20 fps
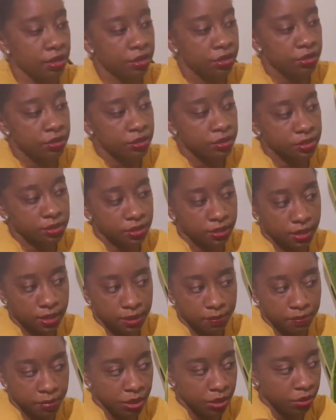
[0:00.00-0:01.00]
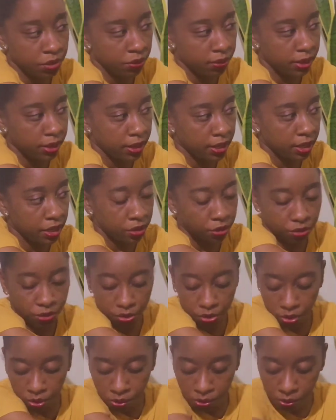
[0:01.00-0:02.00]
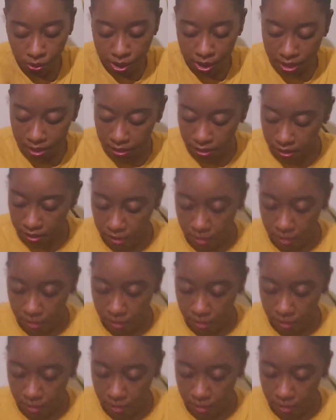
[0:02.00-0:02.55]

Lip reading: So let me go ahead now and